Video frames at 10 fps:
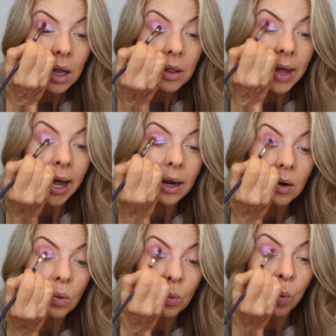that
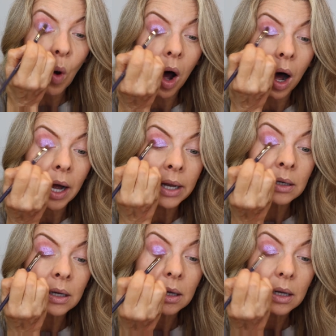
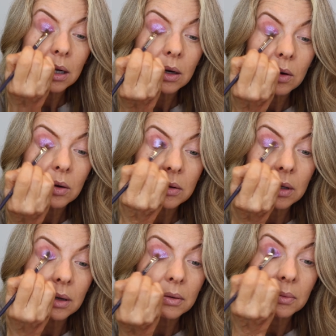wand,
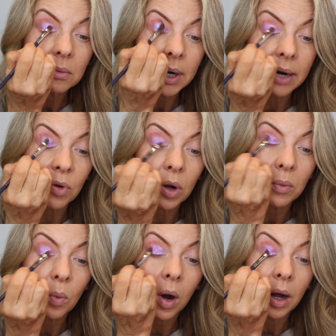the whatever
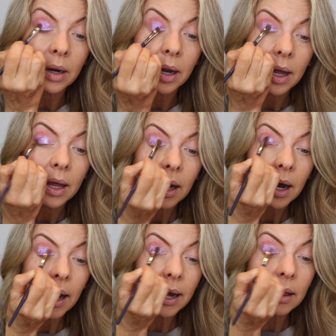wand,
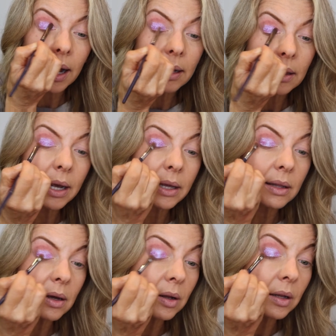I like
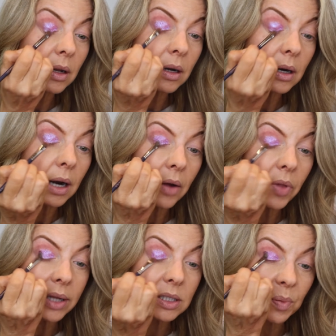how
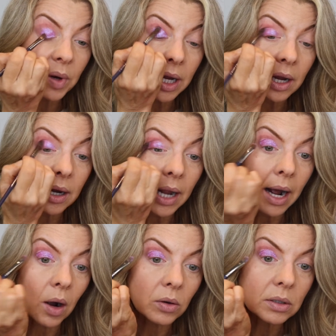that's bringing it
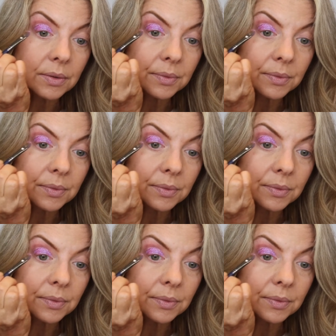out.